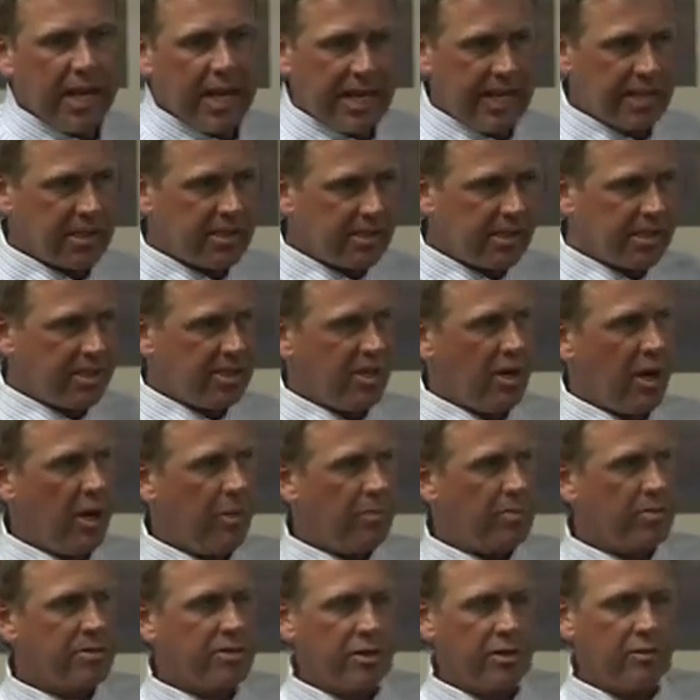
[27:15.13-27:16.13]
and since
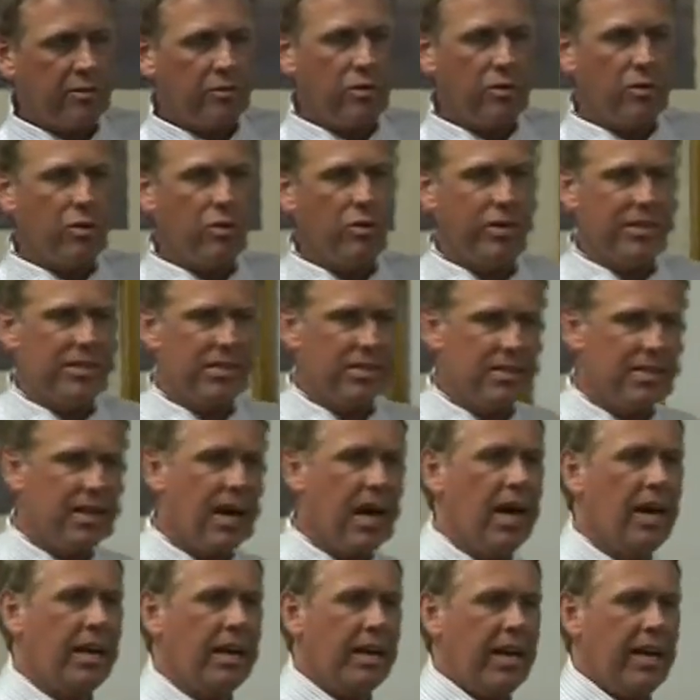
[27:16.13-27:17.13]
upper cervical is
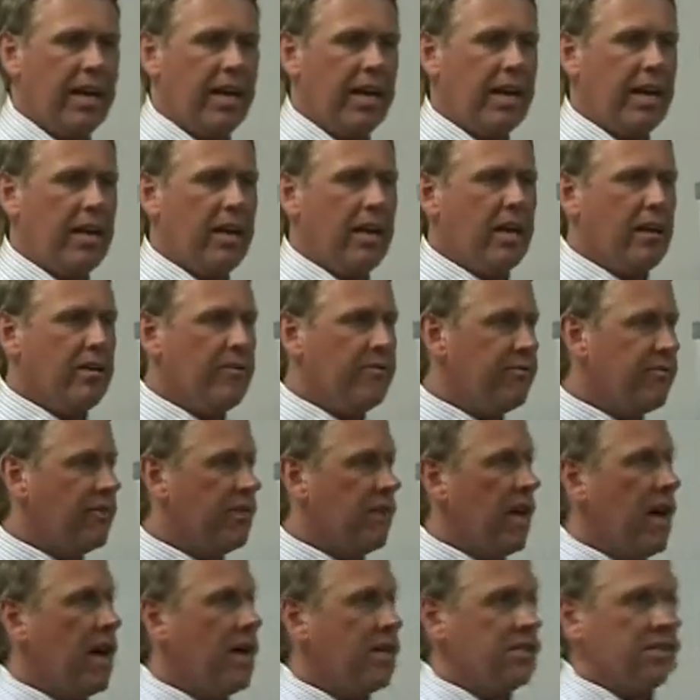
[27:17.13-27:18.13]
not a
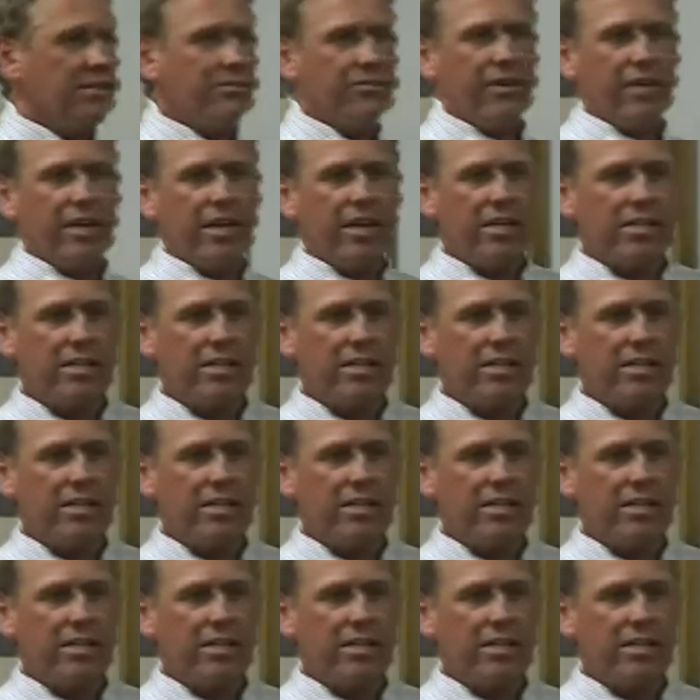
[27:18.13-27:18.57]
philosophy,